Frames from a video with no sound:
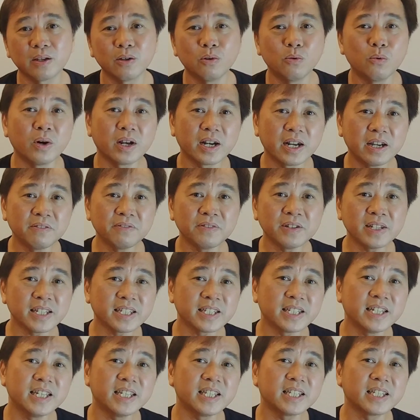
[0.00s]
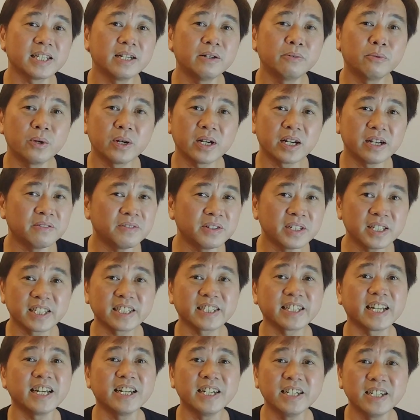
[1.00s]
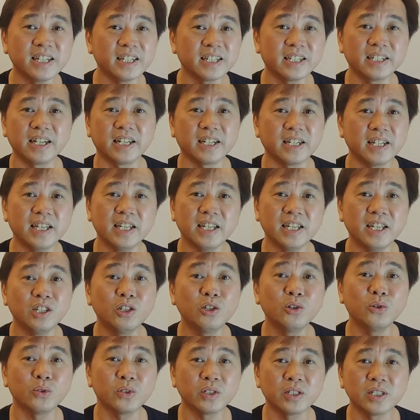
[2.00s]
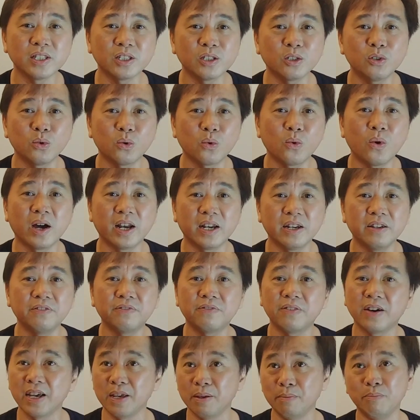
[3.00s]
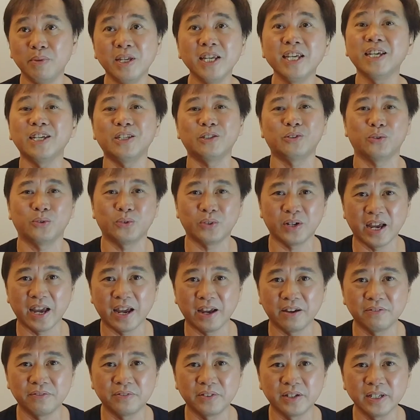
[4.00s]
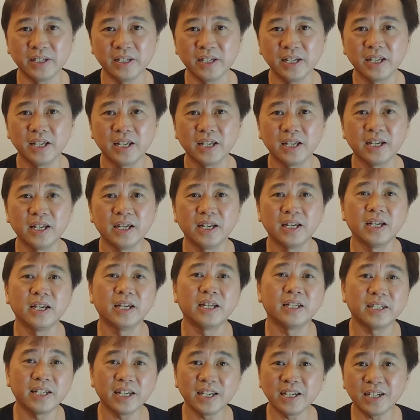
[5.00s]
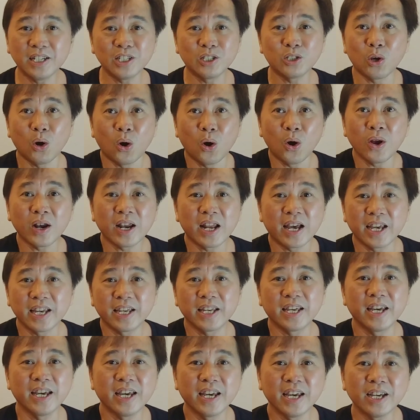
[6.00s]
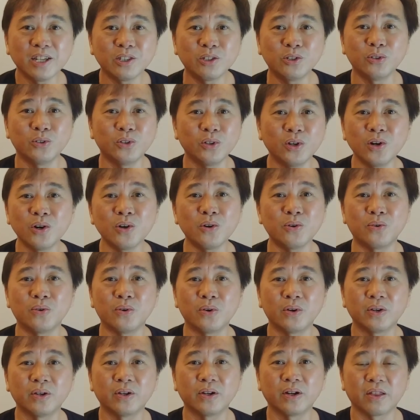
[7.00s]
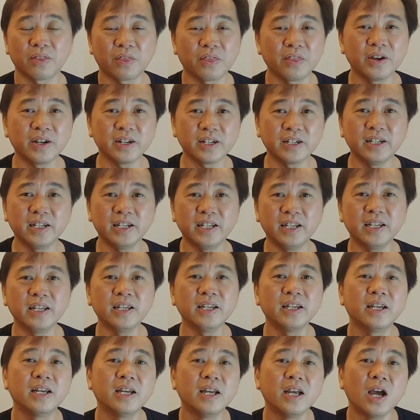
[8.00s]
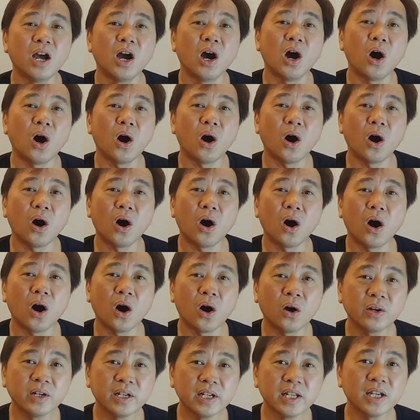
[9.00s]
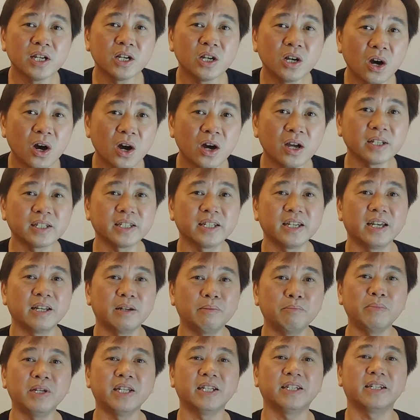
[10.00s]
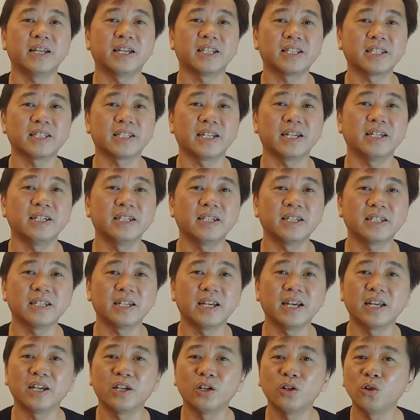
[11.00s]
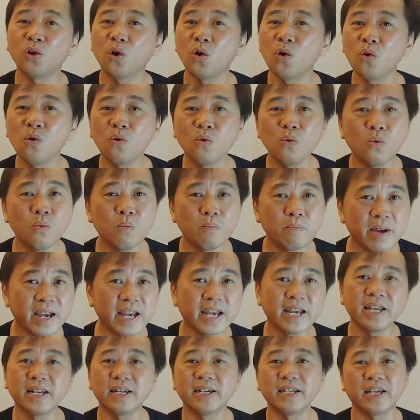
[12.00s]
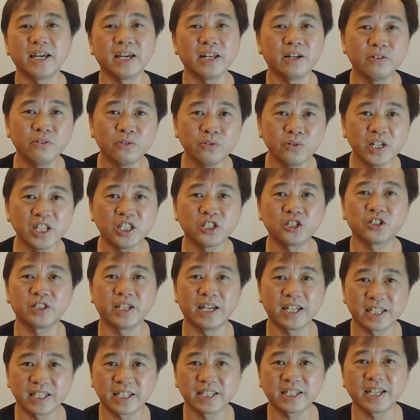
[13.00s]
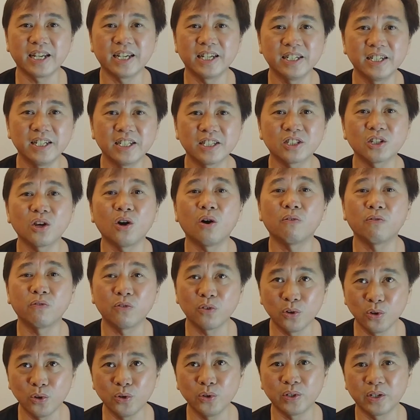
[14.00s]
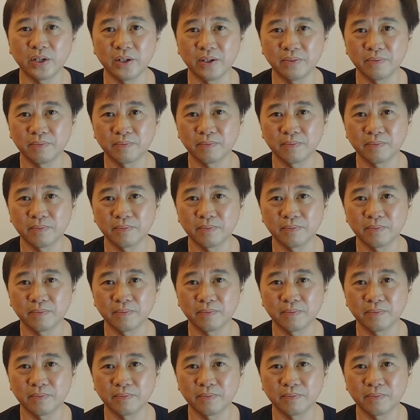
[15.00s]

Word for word: Whatever His whatever standard that He uses to qualify me into the heaven, that is all I care to know. Thirdly, only God can meet that standard and no man can reach that standards of good.